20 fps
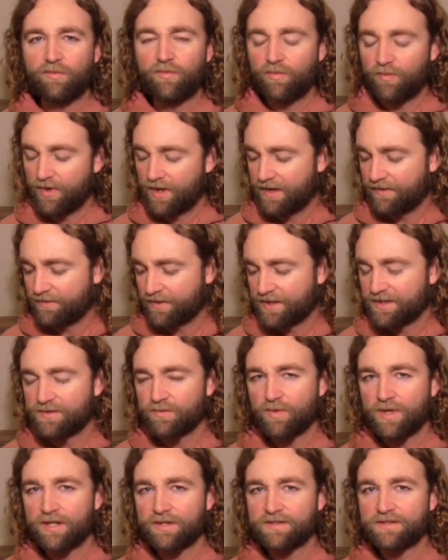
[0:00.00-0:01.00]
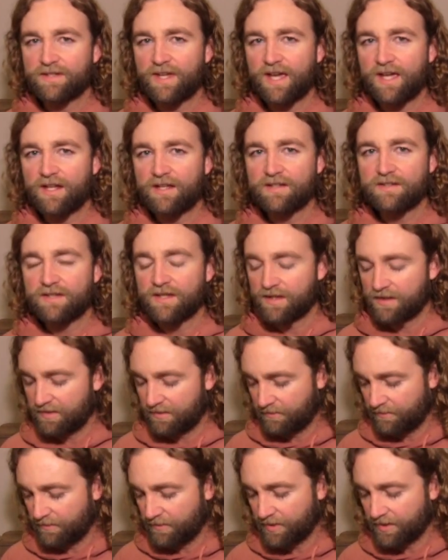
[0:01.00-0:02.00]
whatever his weird skate is that
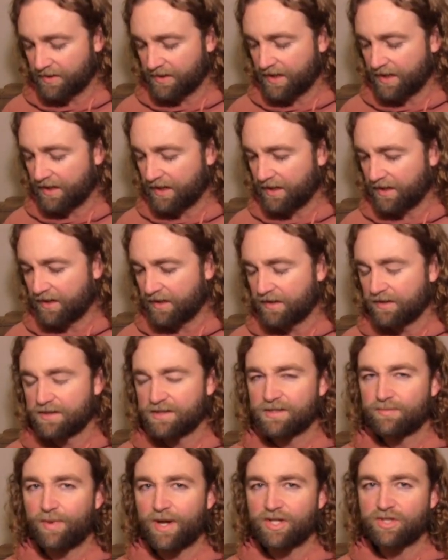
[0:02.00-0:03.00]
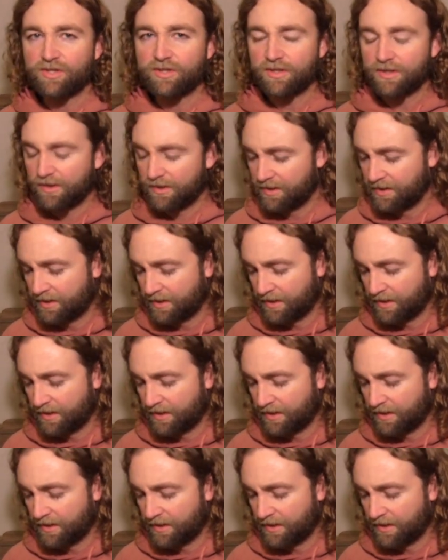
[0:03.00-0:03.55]
look like a special